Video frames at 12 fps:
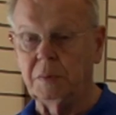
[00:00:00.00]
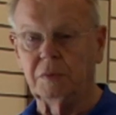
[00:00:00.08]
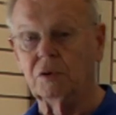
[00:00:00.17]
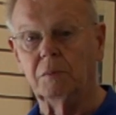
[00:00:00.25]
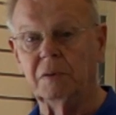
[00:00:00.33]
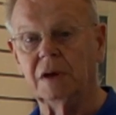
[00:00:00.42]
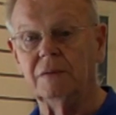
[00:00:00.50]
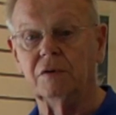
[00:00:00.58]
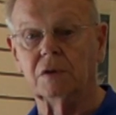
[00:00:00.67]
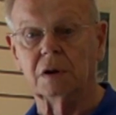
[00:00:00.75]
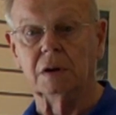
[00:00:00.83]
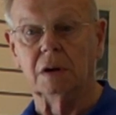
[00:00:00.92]
people don't believe
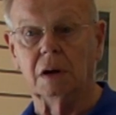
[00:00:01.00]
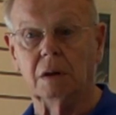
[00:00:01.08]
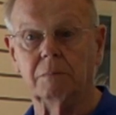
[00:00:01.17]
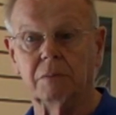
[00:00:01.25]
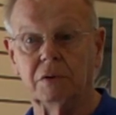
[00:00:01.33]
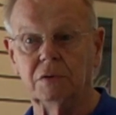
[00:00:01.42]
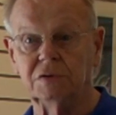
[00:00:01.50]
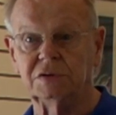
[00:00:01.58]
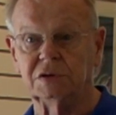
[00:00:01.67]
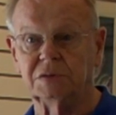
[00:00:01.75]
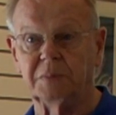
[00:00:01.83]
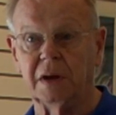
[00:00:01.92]
you can
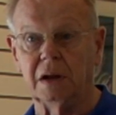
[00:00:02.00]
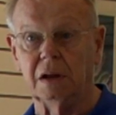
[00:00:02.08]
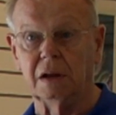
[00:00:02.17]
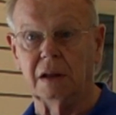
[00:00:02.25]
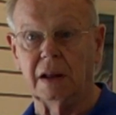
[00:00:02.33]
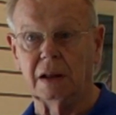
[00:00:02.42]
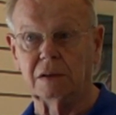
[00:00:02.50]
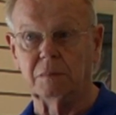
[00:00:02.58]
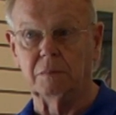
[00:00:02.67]
produce this painting in that